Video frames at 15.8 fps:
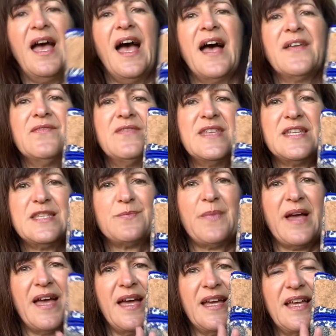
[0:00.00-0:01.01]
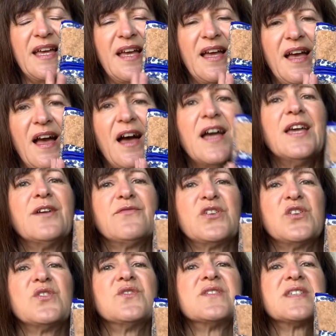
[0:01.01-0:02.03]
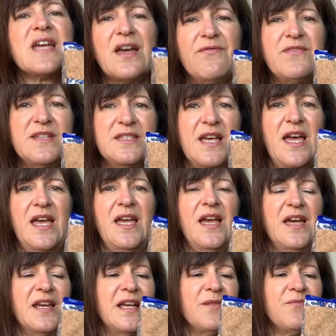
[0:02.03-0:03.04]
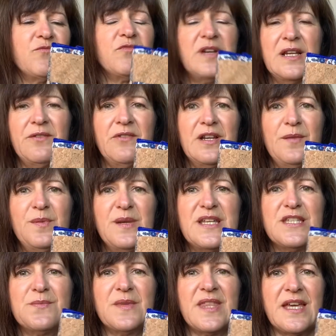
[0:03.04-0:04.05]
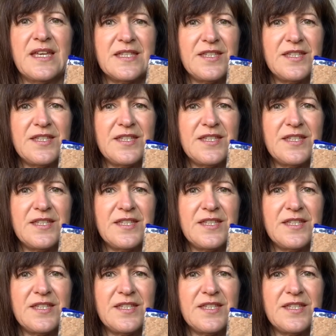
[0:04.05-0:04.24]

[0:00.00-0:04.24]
and this bag I have used every day and I'm really, really pleased with it.